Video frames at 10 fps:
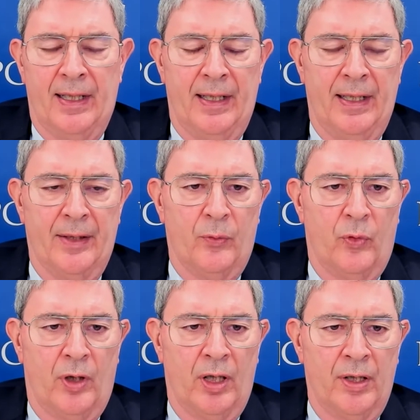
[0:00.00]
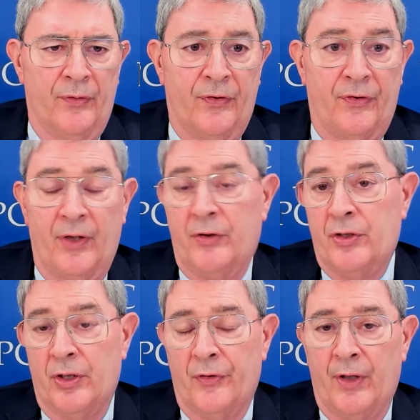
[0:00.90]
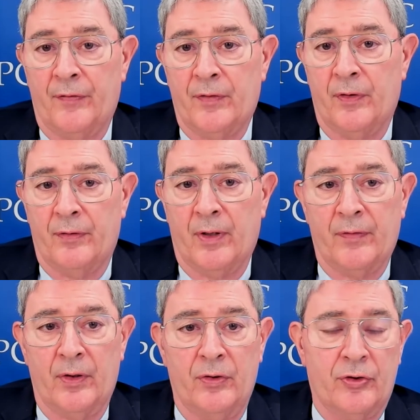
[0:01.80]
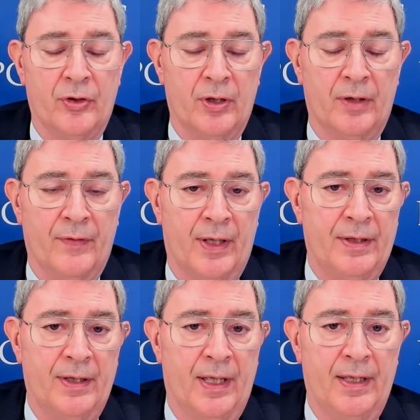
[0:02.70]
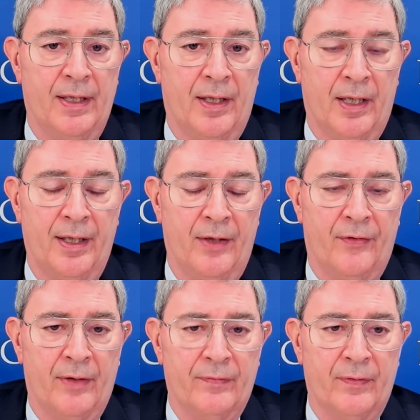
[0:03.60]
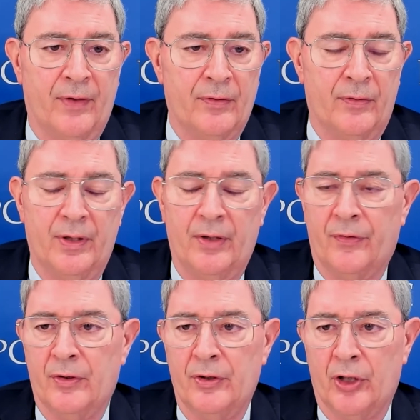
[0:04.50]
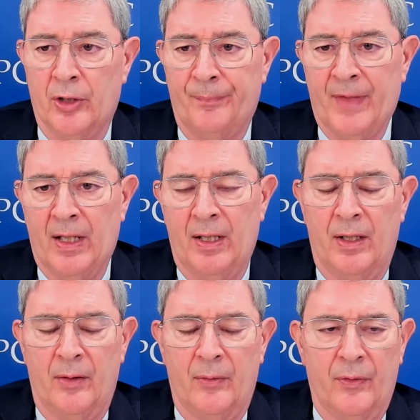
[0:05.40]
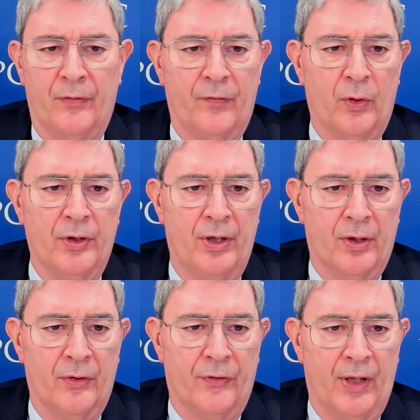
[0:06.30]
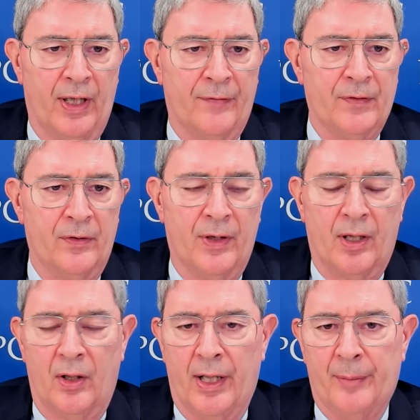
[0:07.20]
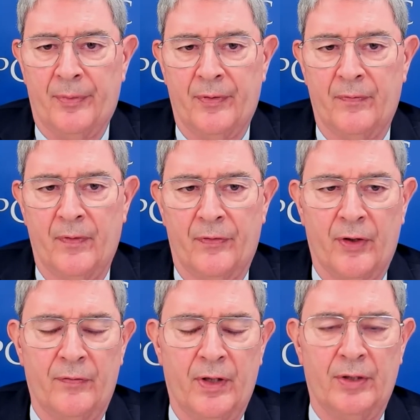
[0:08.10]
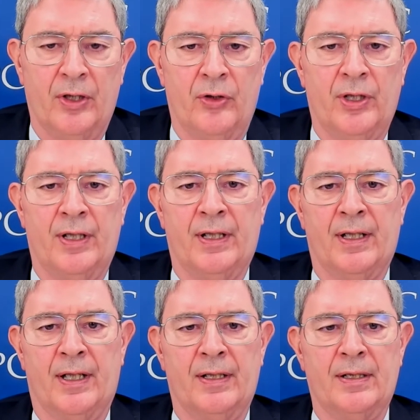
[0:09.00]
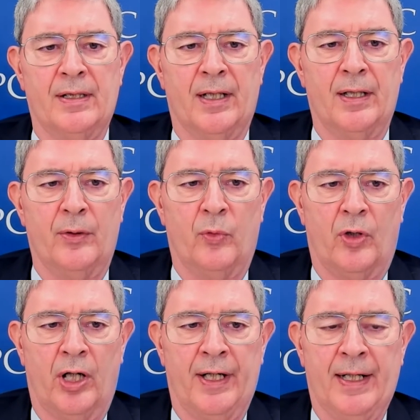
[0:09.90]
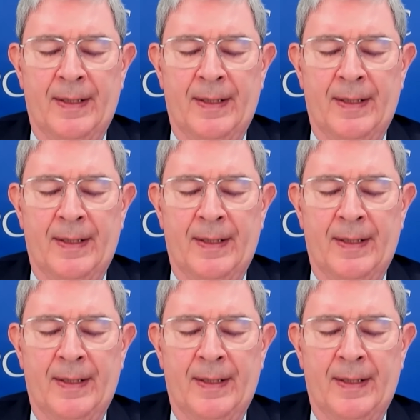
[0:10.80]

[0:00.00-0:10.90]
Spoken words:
It was 6 years after the revolution of 1989 in Central and Eastern Europe. It was 4 years after the collapse of the Soviet Union in 1991.